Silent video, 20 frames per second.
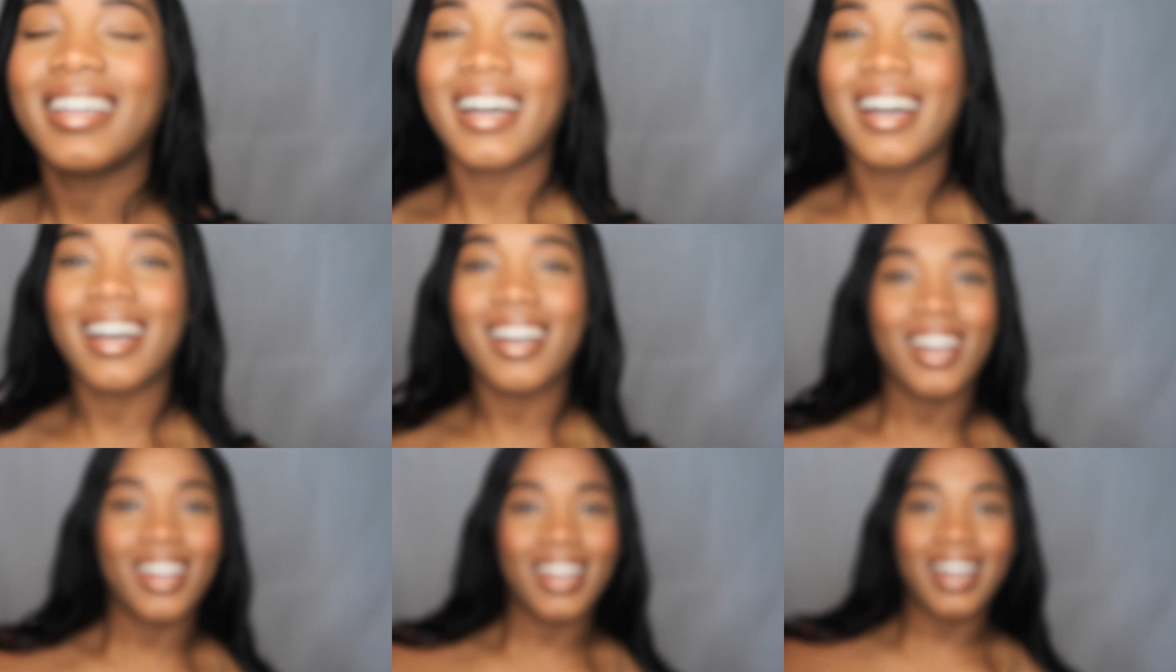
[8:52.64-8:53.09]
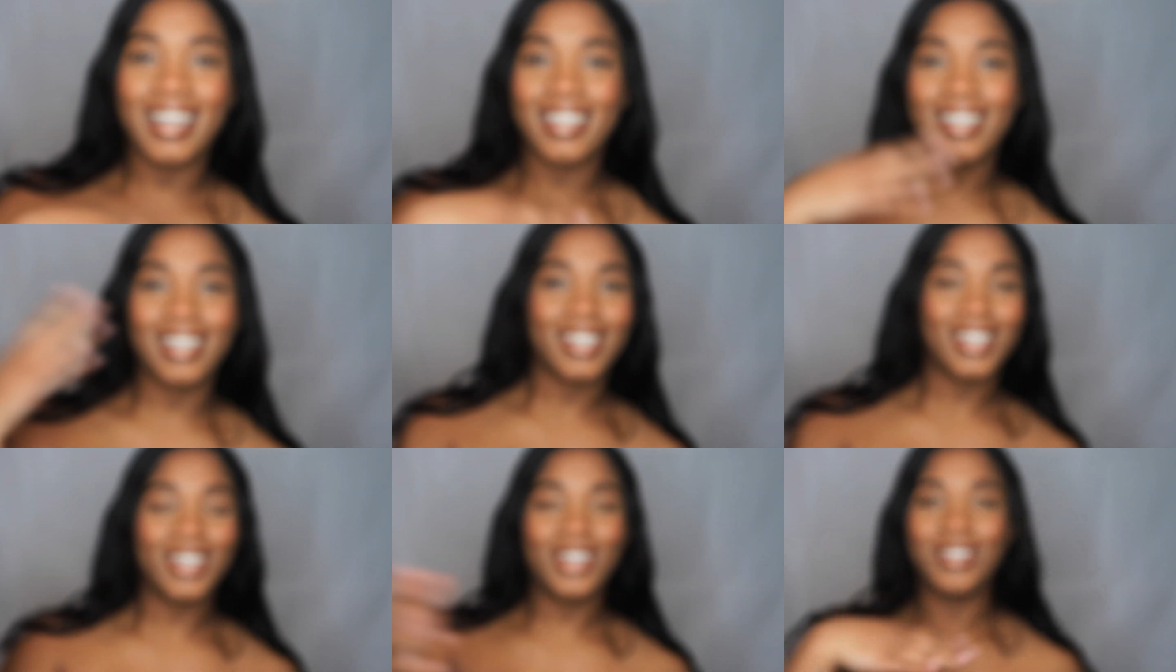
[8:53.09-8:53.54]
guys,
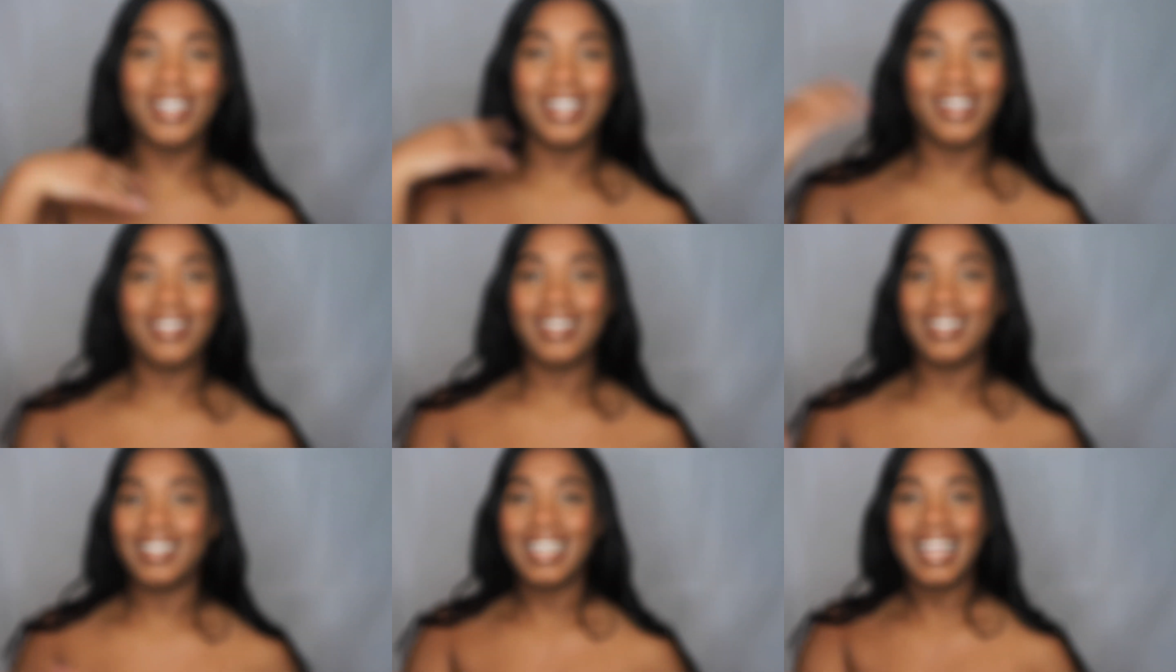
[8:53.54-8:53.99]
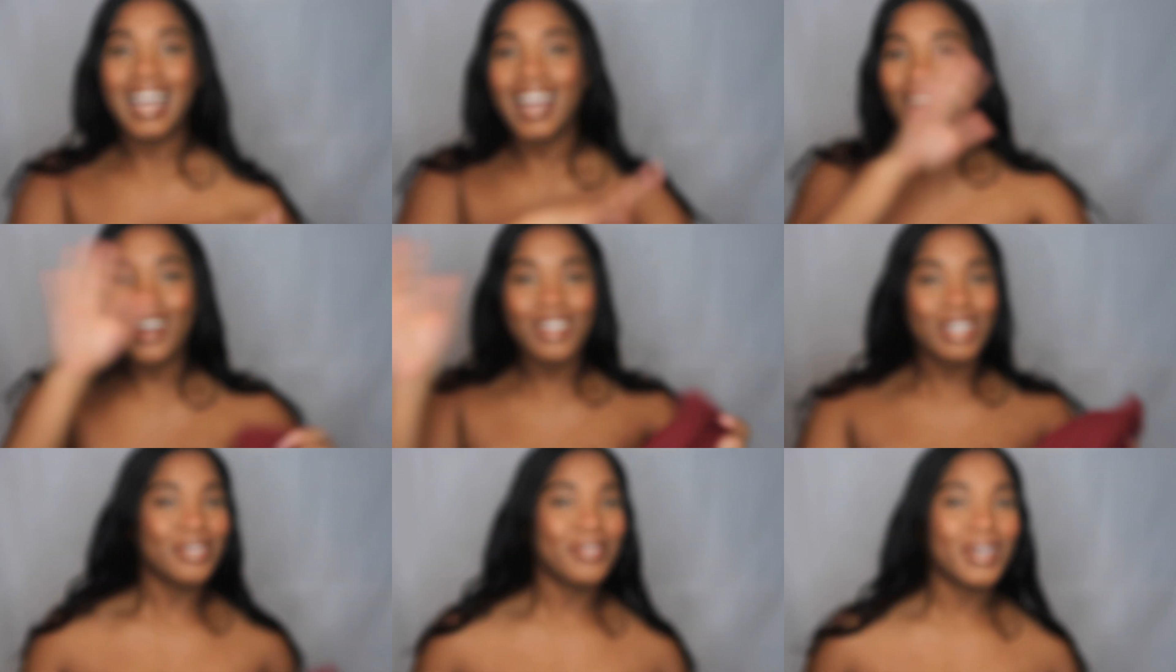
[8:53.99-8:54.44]
hurry, like
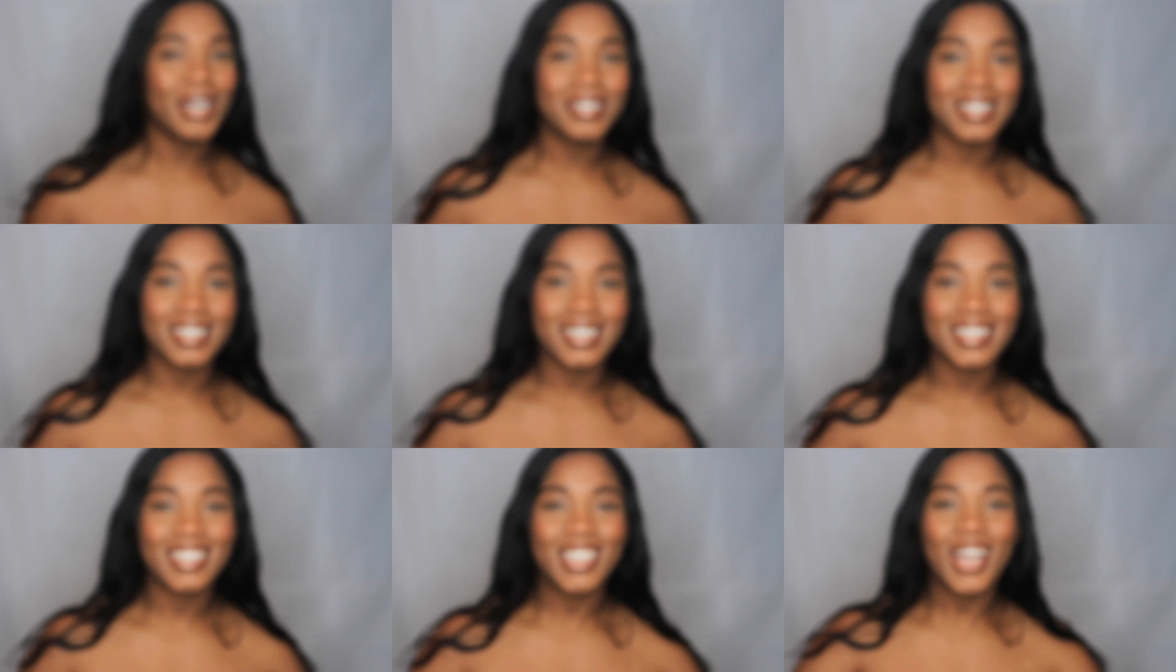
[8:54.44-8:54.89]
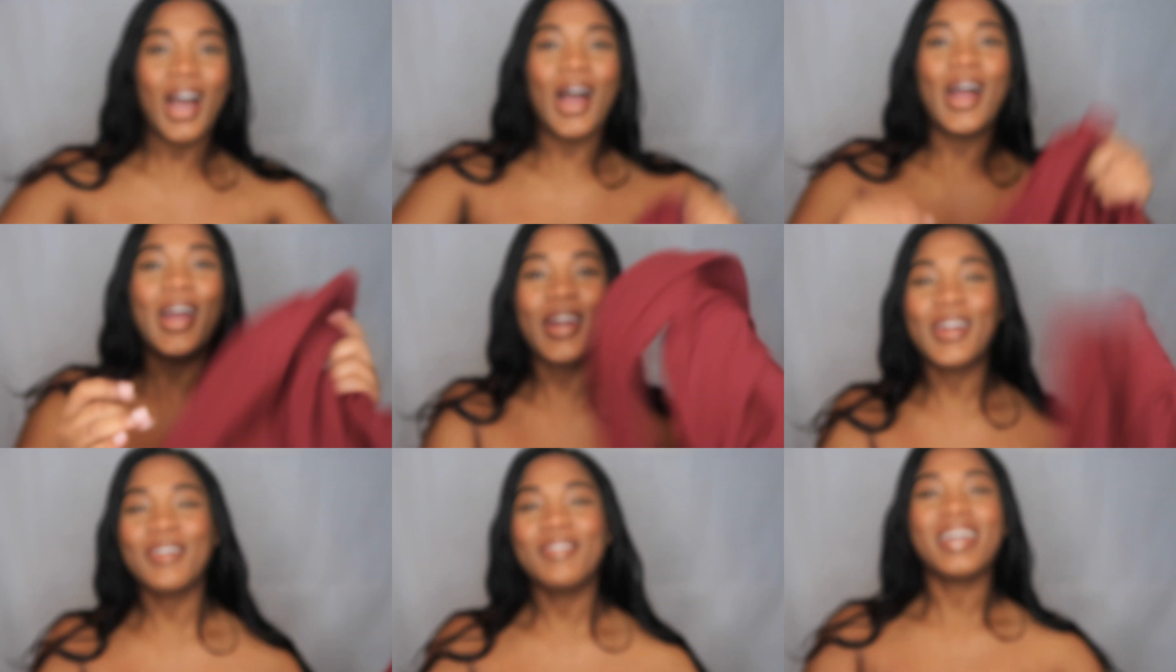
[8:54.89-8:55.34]
hurry
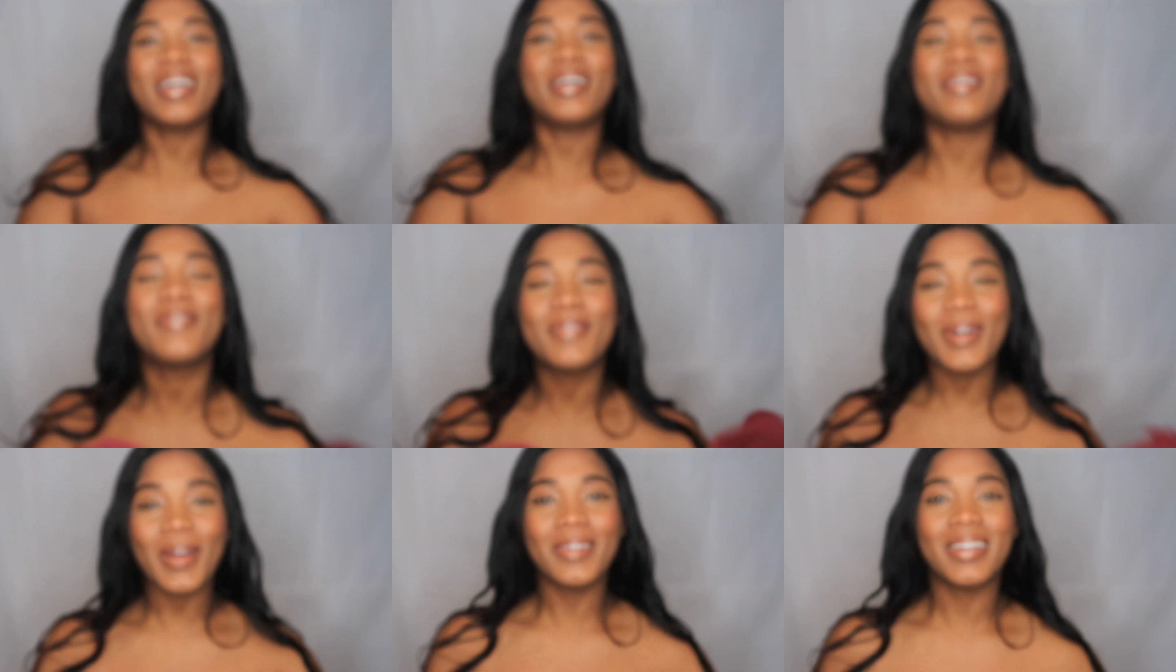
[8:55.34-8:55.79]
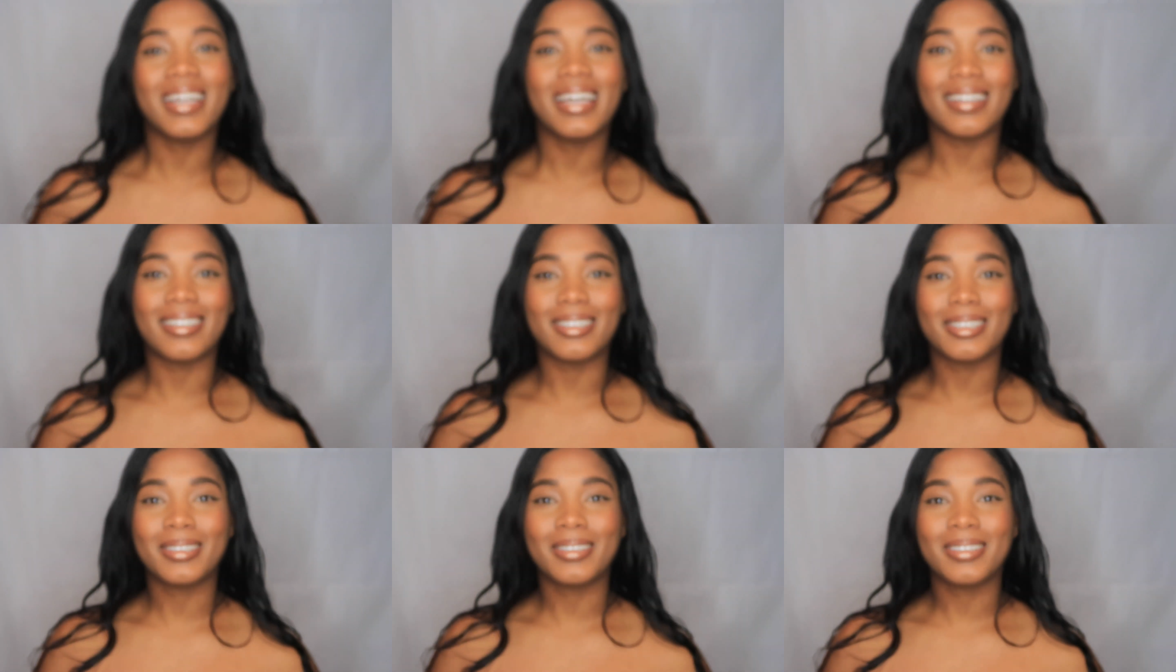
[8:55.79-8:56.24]
and
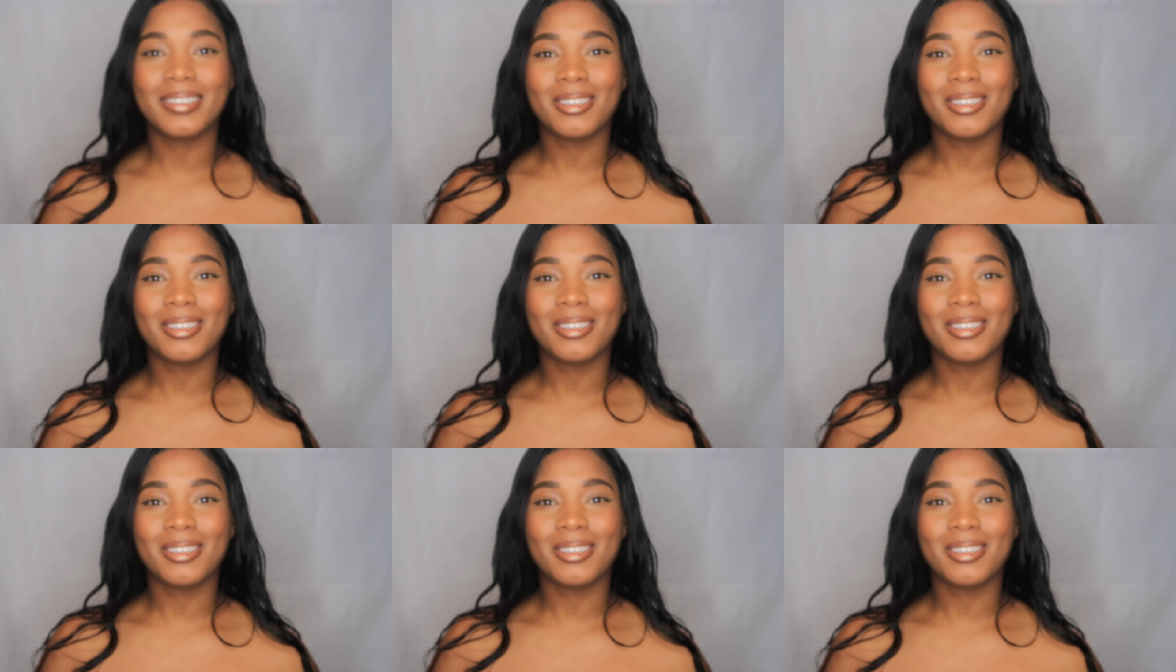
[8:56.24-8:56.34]
focus.